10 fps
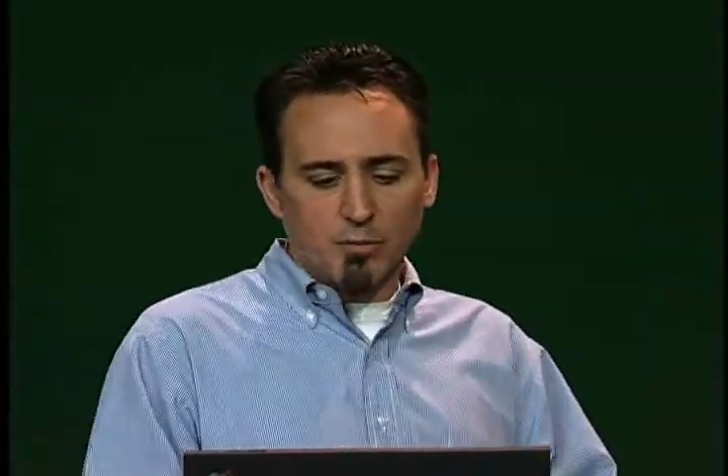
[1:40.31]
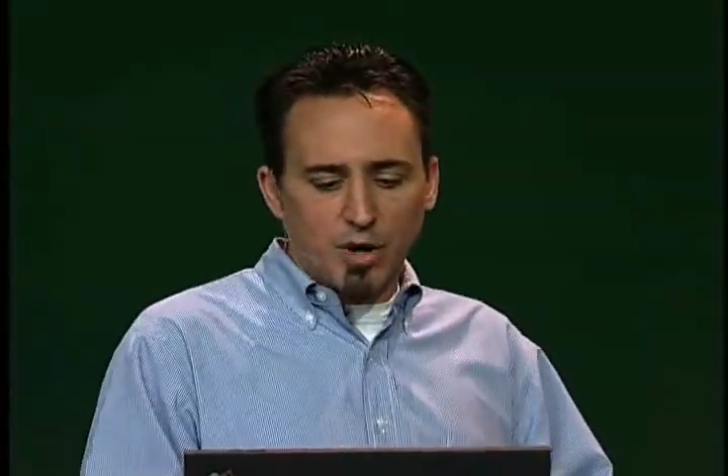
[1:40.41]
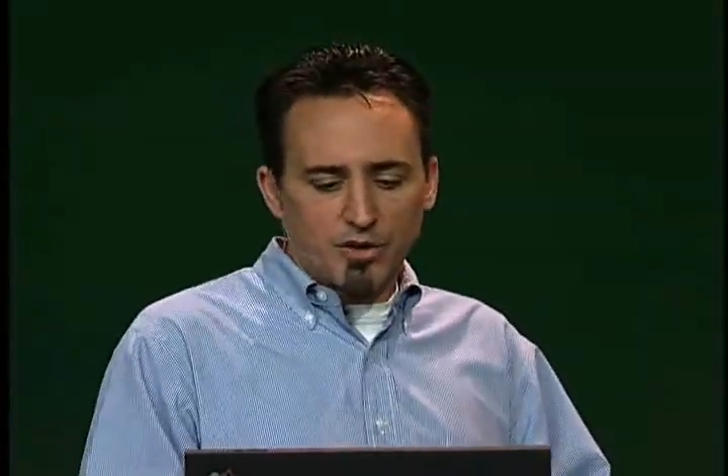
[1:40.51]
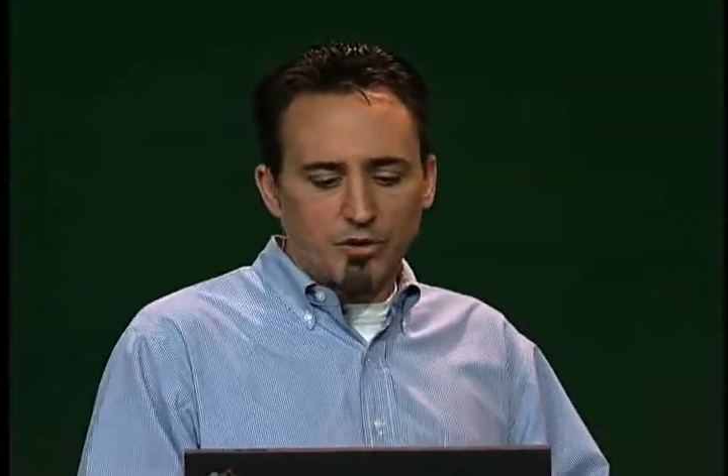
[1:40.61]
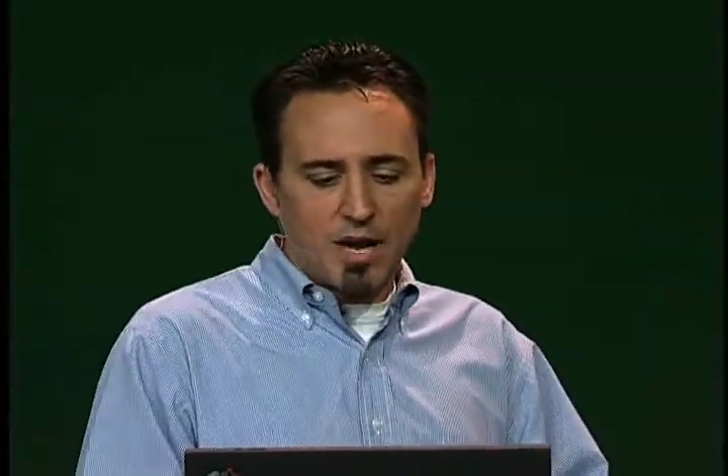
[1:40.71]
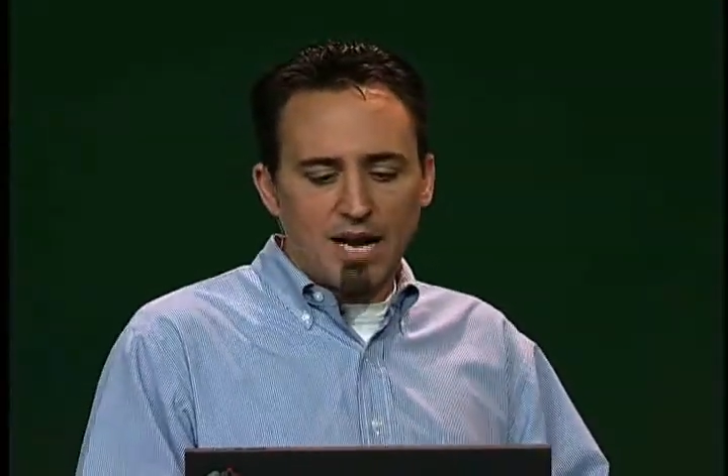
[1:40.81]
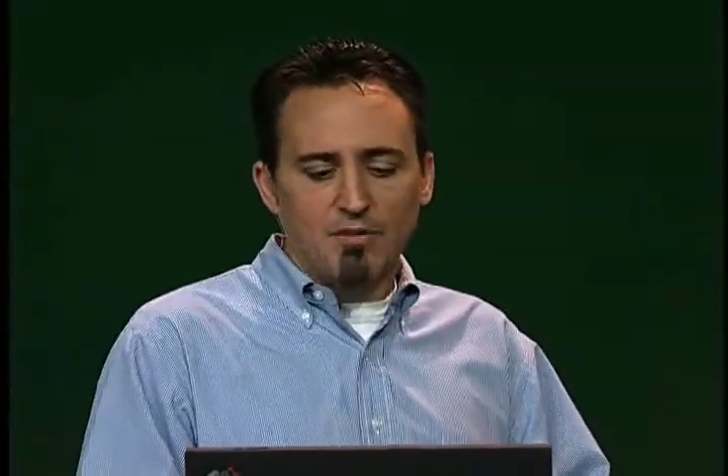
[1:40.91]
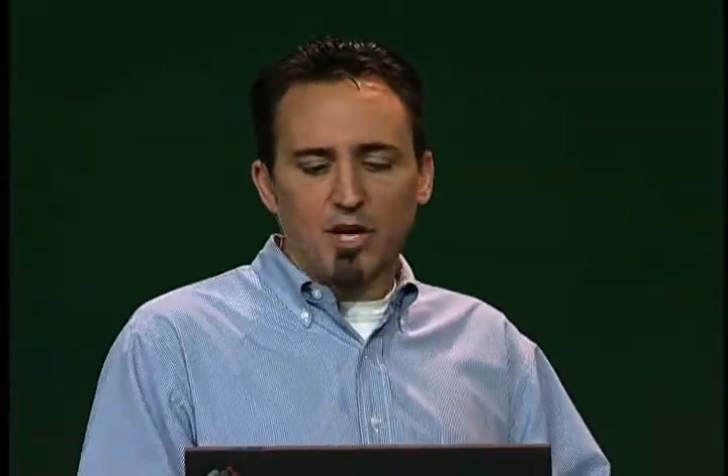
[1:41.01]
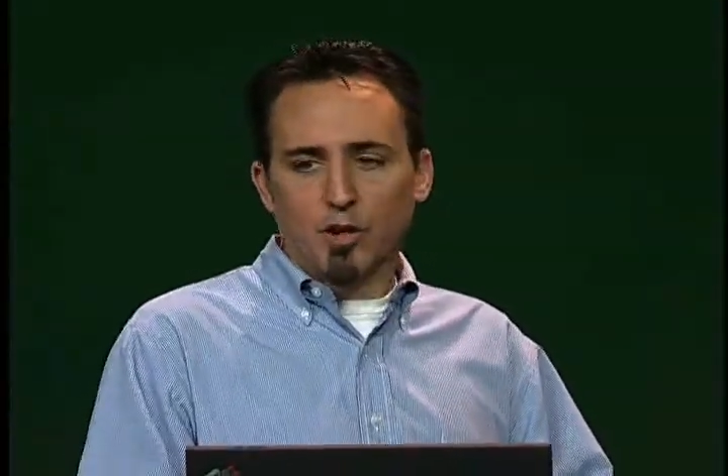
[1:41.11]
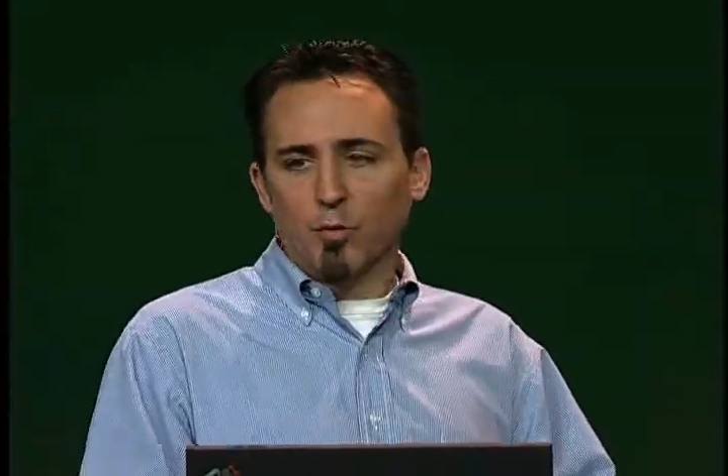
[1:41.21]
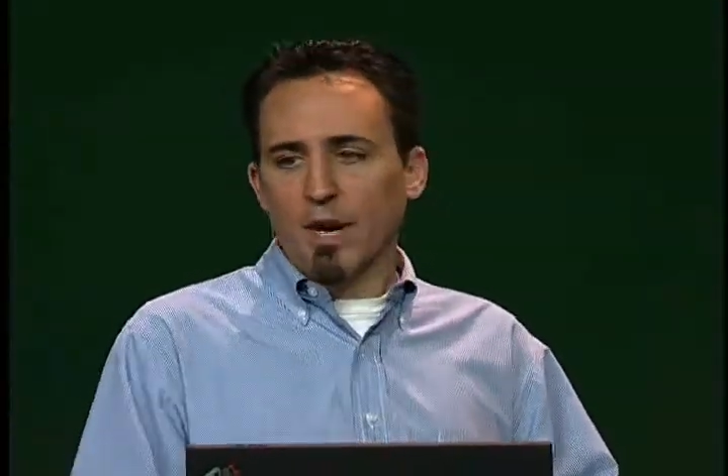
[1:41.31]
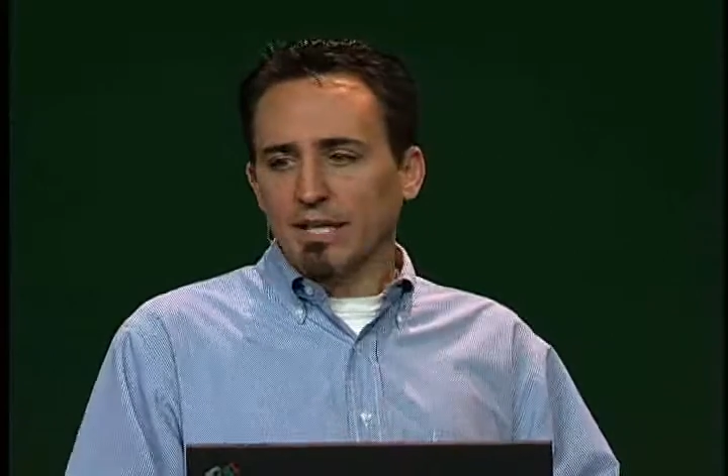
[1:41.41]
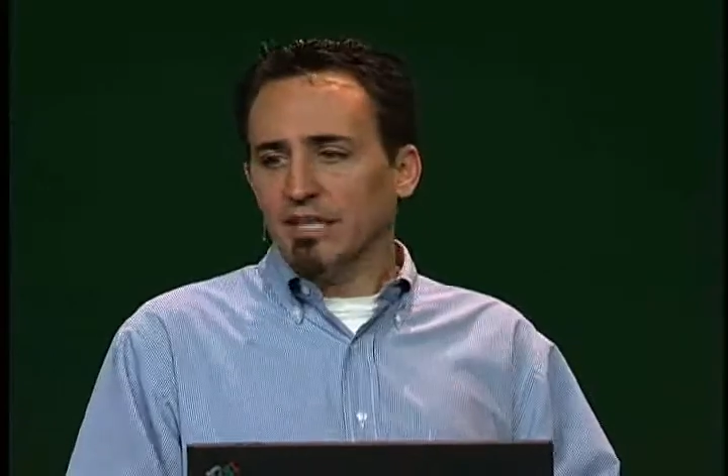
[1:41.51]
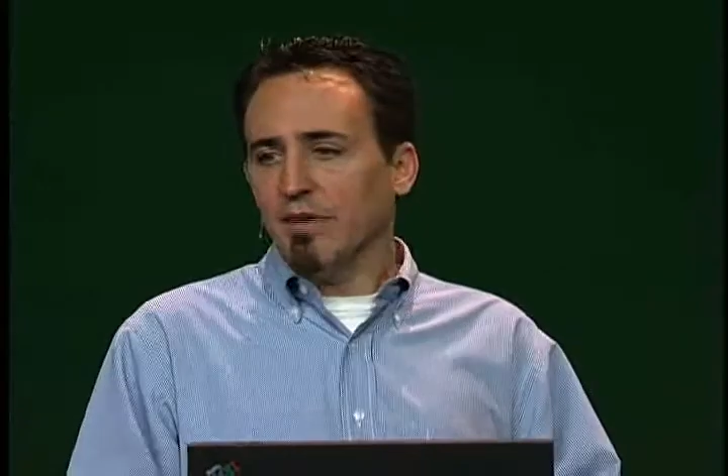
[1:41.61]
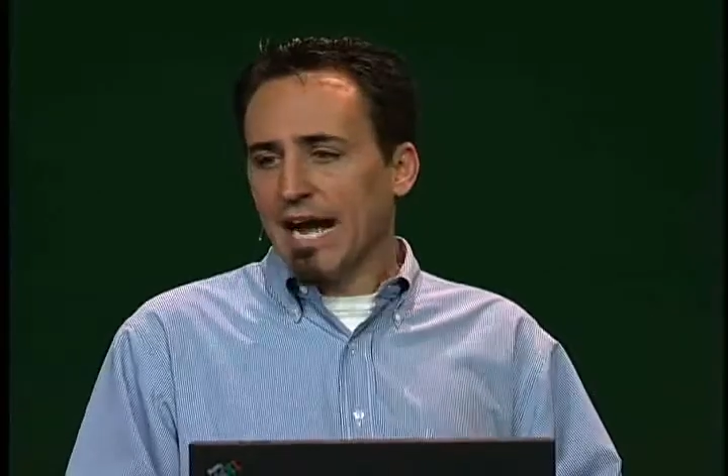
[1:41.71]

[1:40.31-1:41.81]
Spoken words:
we also have a corrective